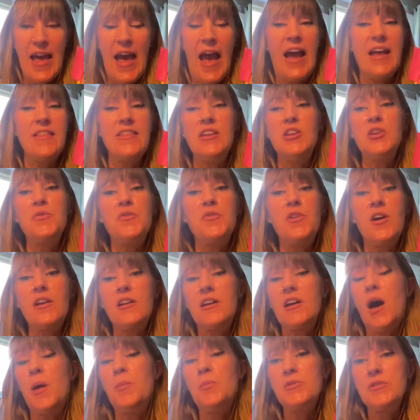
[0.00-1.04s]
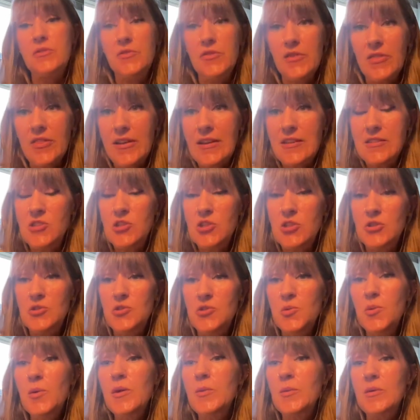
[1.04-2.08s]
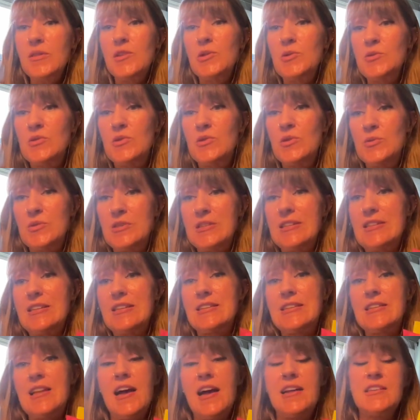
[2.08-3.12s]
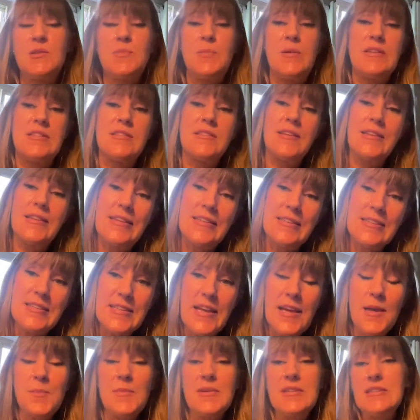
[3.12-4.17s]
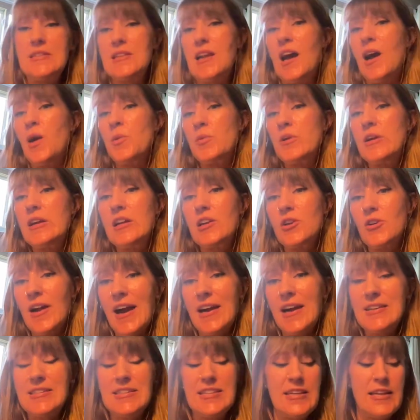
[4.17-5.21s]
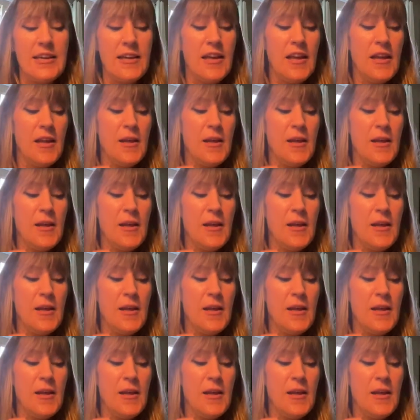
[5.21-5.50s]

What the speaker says: And then you've got a couple different things that you're doing with those notes in this class based on the assignments and how we're interacting.